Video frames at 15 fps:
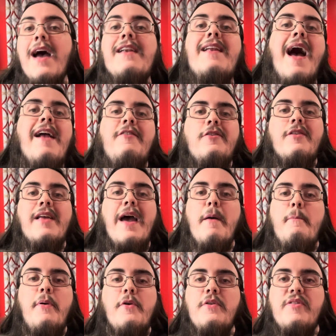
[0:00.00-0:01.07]
National
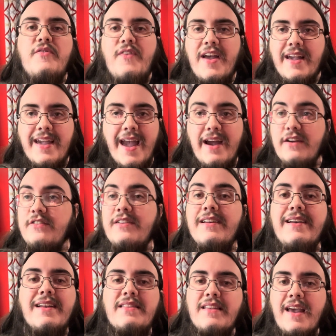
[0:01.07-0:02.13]
Lampoon's Vacation
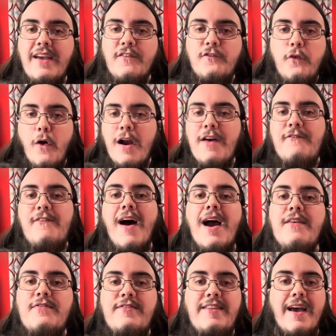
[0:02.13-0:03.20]
gets a 4 out of
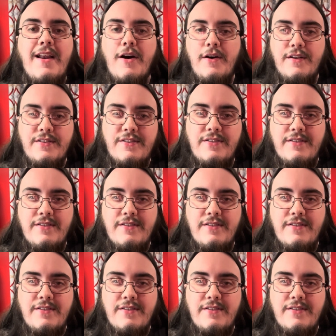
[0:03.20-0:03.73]
5 dead-ons.